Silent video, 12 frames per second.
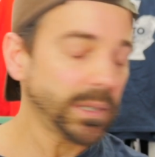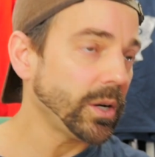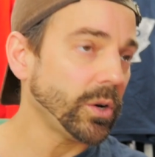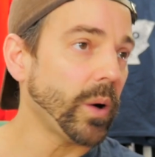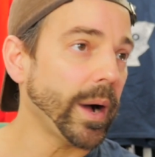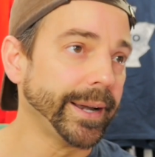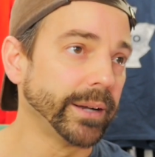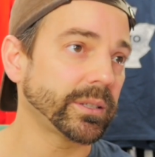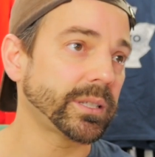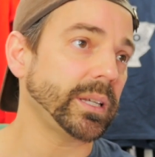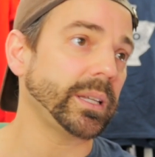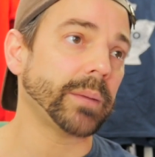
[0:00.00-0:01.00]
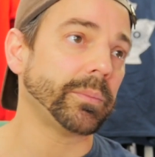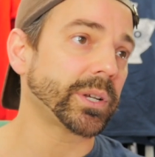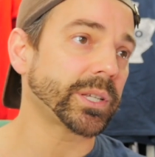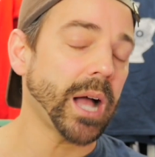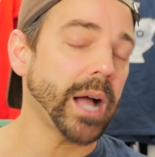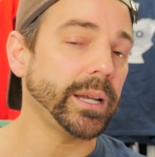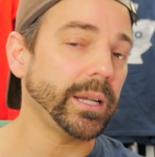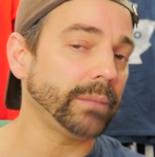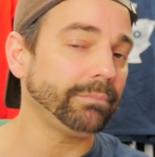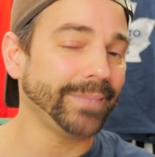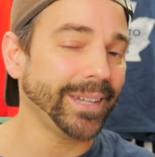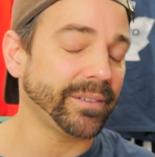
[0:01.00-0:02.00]
who I don't see them
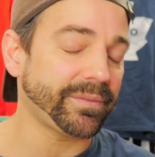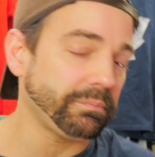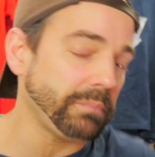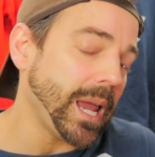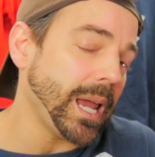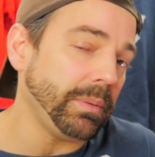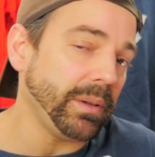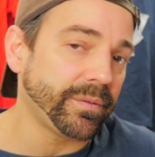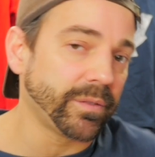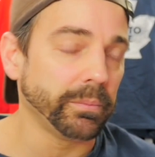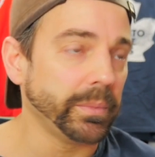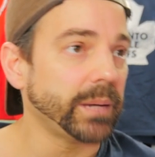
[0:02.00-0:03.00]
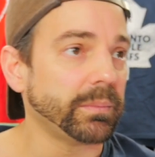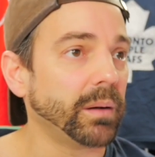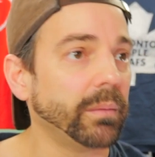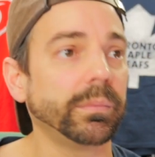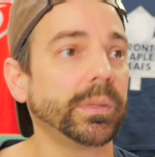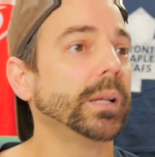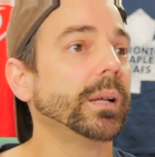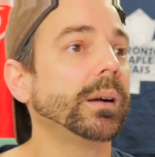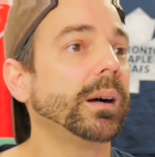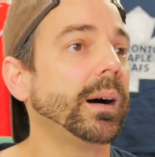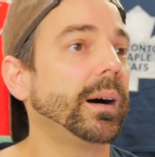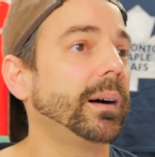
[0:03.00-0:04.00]
resigning, if maybe for minimum.
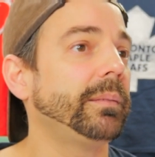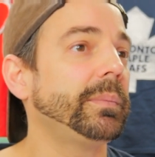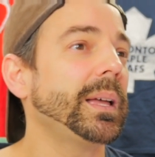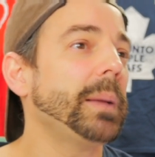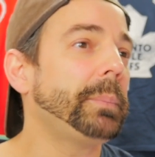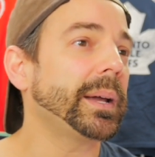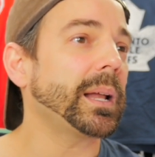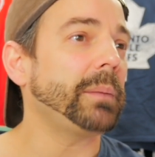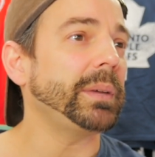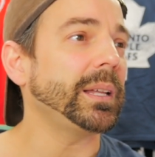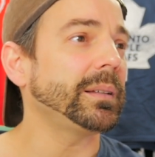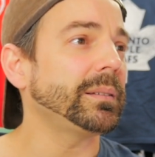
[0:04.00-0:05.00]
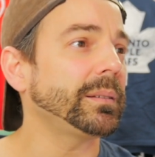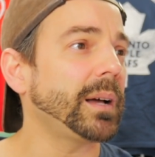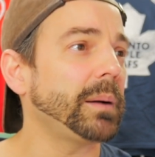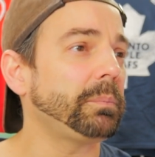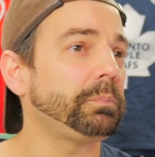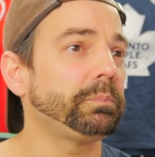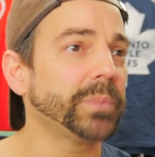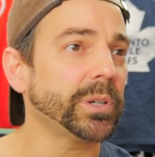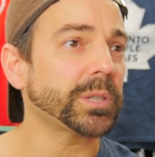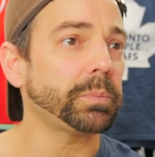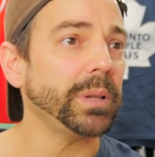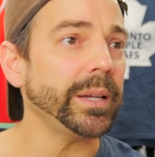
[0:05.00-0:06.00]
But I mean,
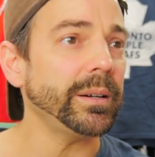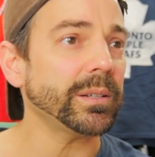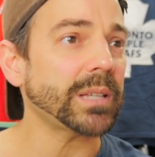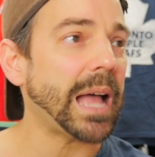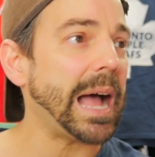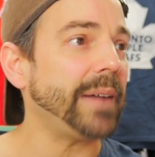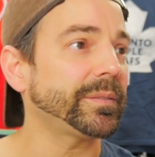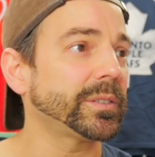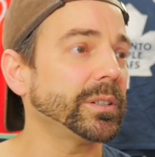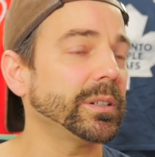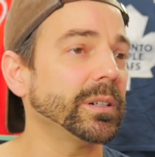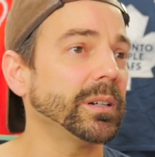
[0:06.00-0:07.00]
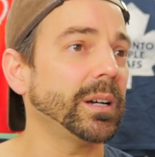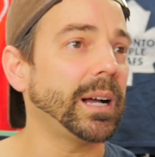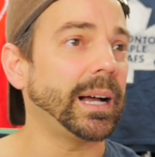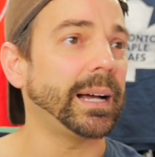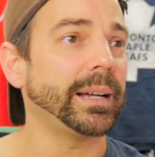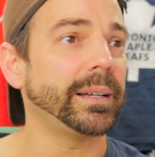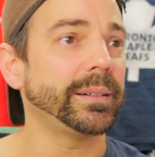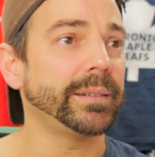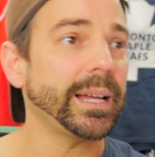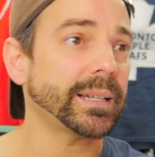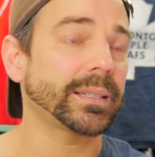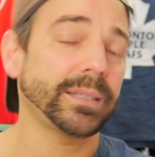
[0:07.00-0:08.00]
there's players after
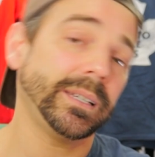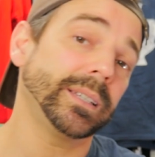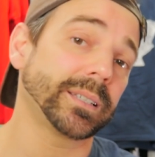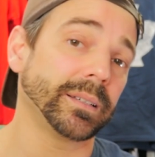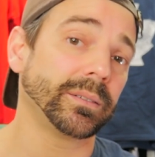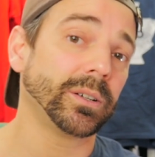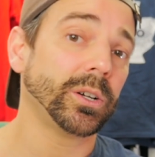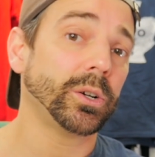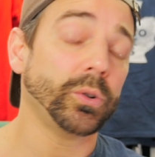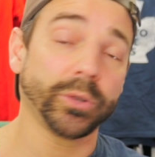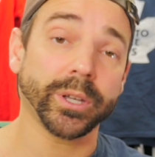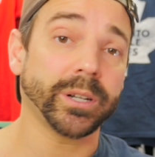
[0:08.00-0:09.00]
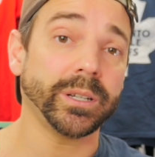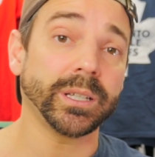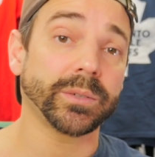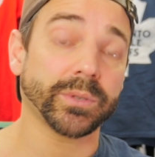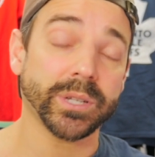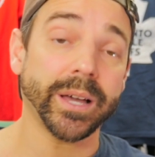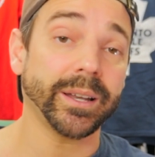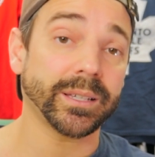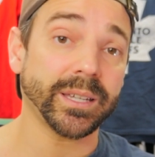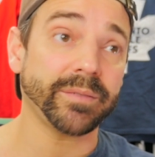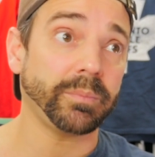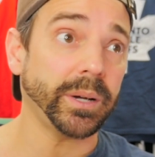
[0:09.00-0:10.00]
next season who they're going to need to resign and
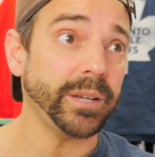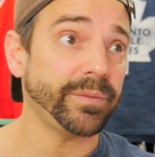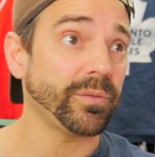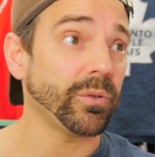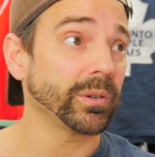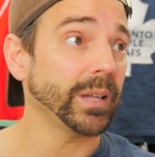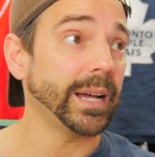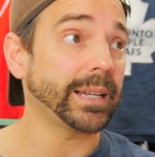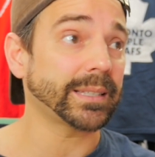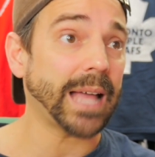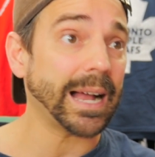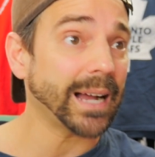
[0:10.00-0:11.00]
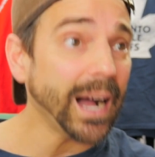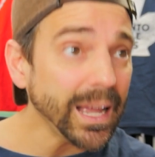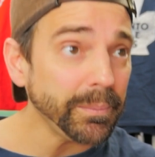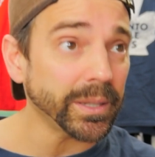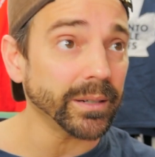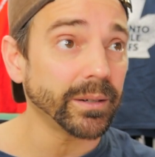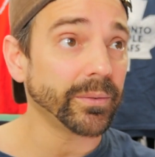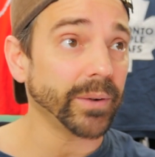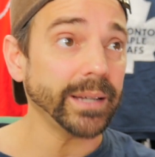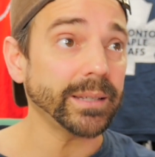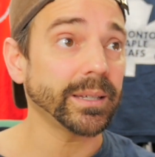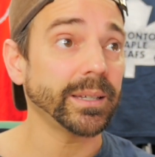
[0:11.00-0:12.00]
save money for, like Zach Hyman,
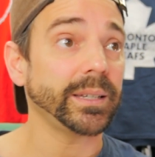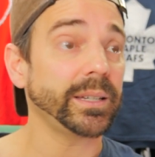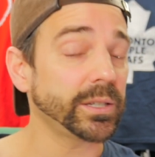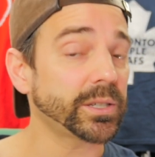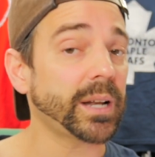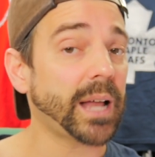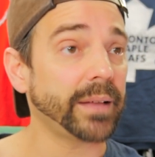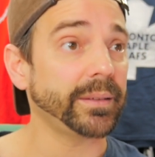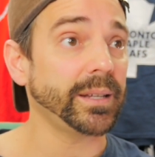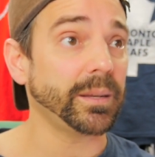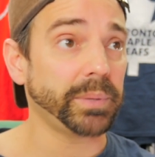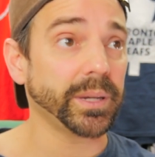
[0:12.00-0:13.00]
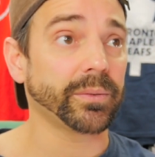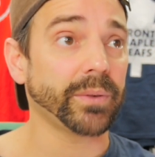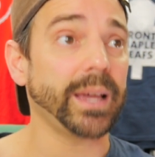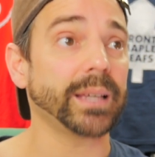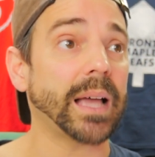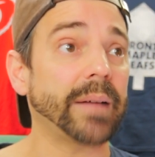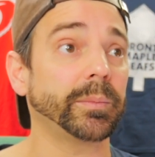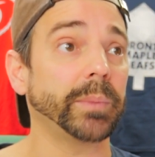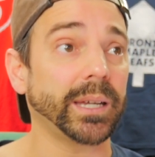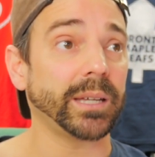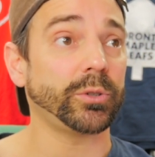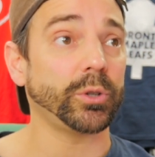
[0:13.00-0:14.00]
right? He's going to need a big raise after
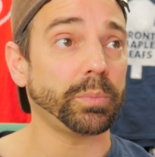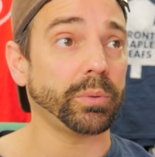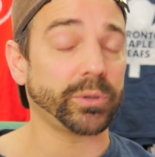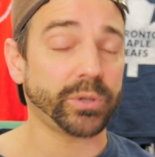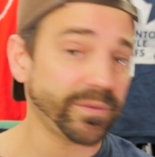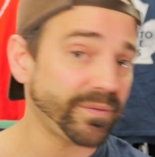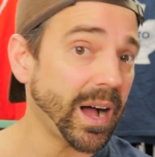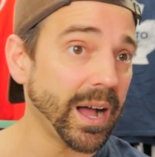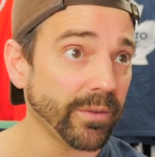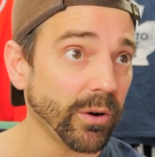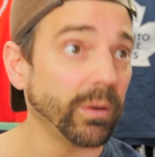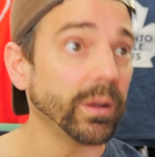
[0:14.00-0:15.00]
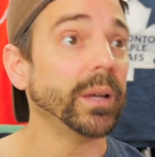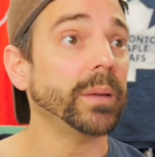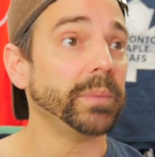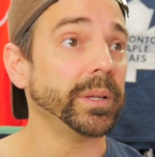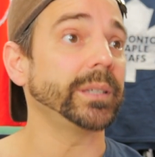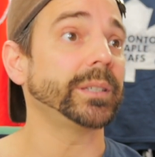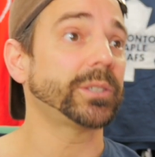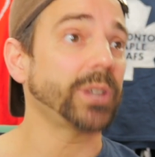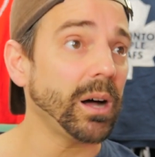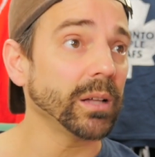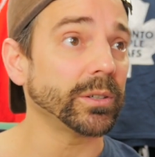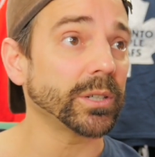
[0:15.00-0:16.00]
making $2.250 million
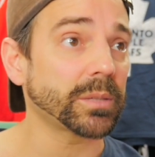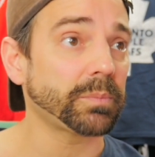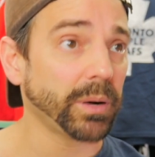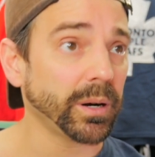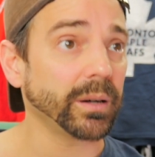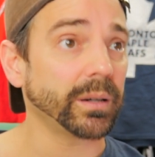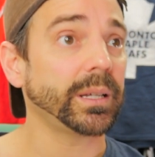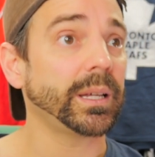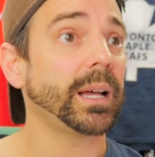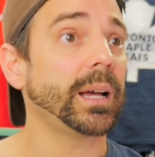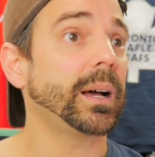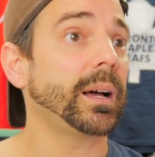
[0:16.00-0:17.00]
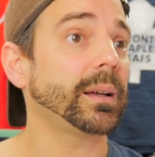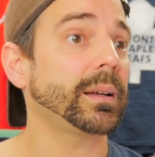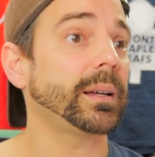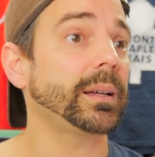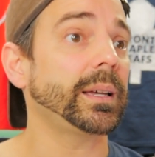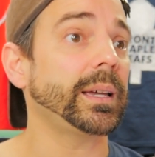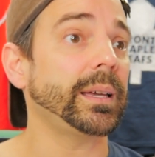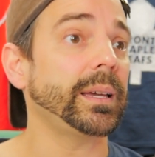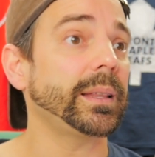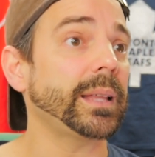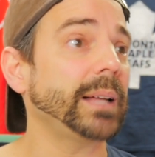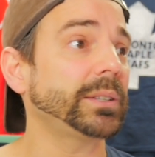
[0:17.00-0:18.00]
per.
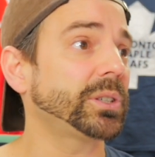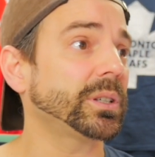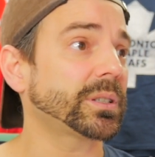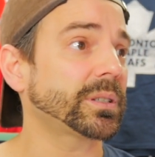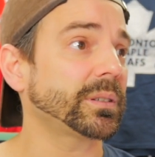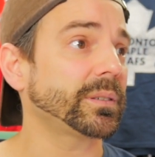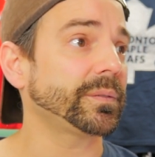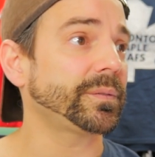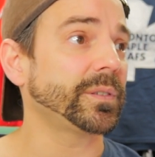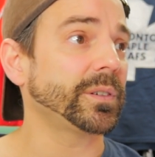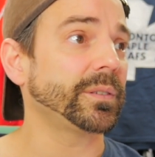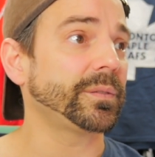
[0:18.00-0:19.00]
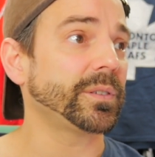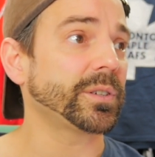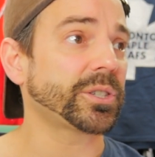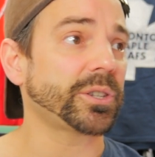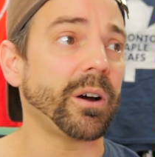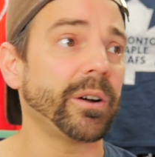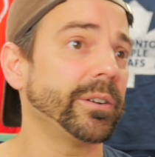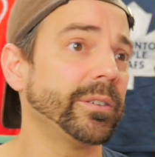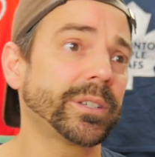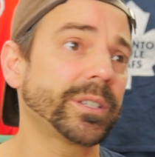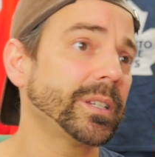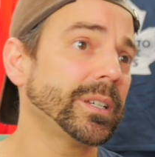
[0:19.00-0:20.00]
And that's just for
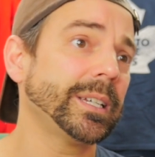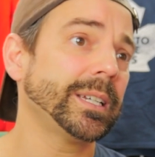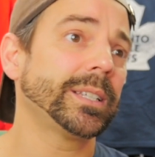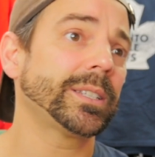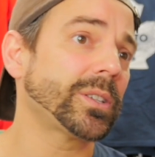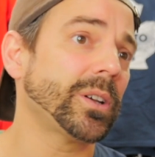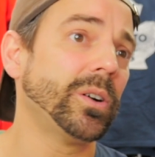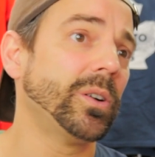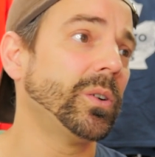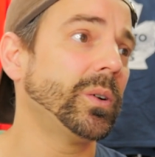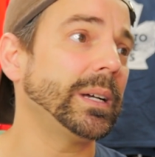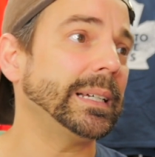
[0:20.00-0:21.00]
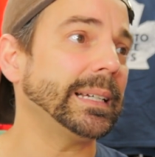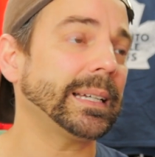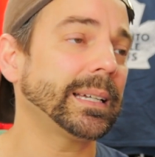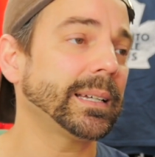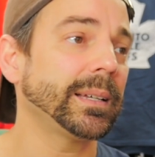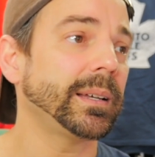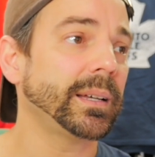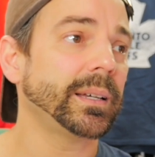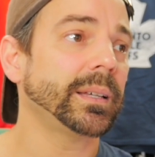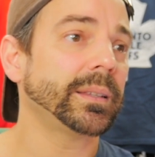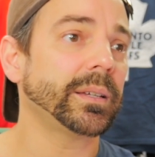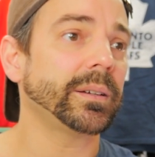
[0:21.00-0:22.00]
starters. So
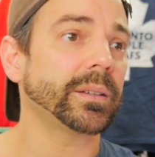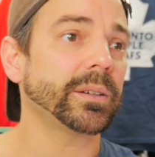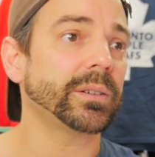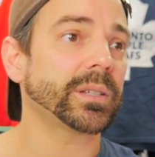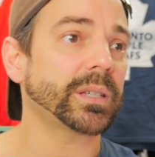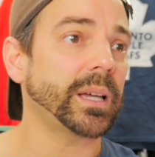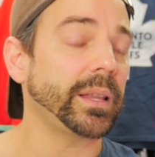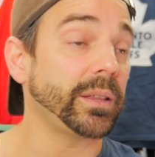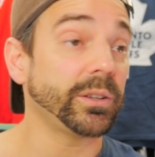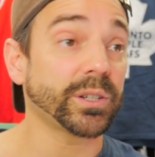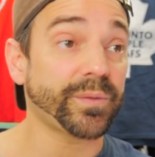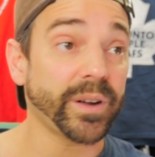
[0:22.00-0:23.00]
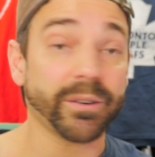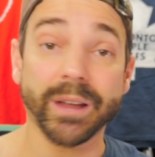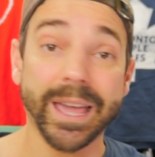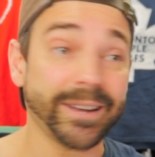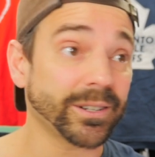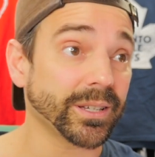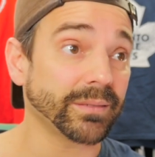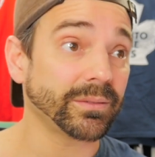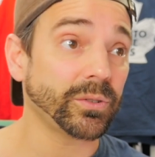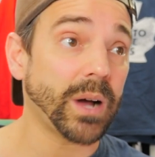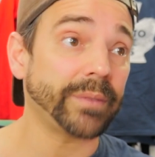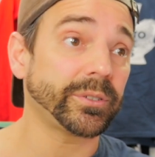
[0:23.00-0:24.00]
there's Frederik Andersen,
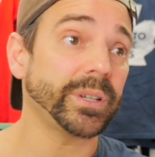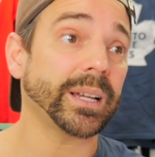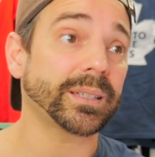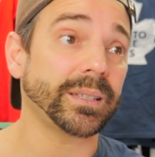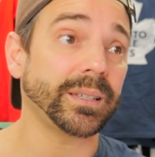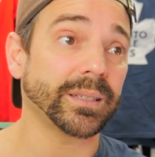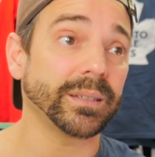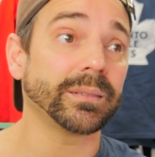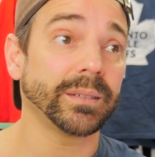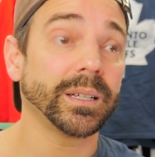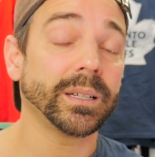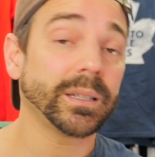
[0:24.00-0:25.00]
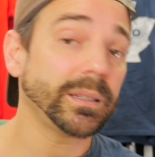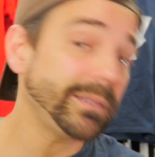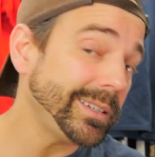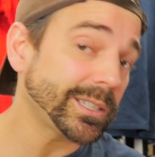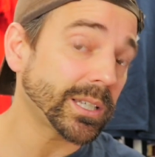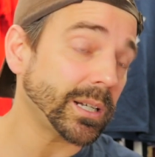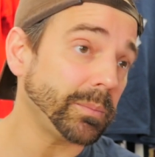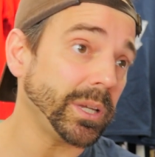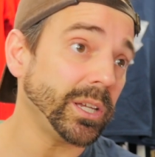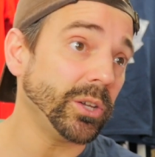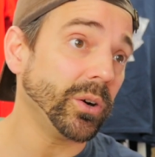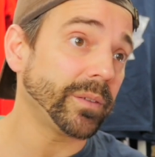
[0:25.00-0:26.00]
who after next season, he's going to
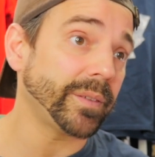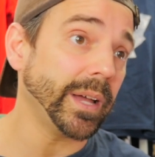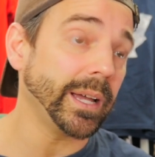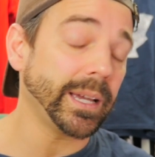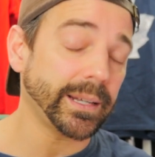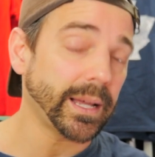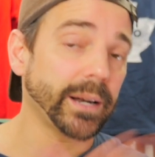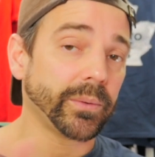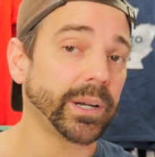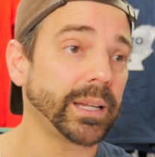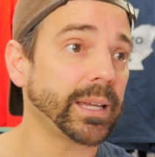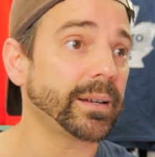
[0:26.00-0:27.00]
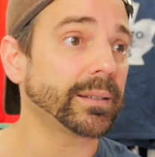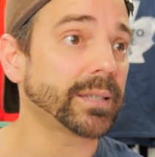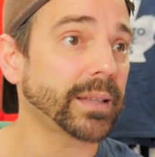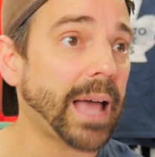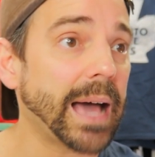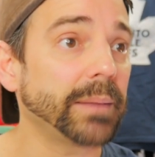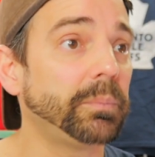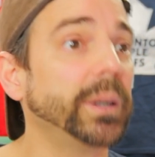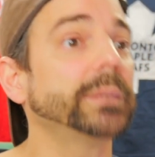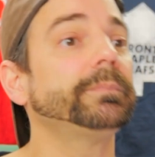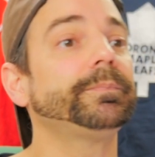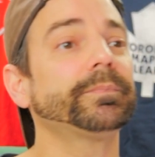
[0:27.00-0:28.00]
be UFA, and I don't want to get into that, but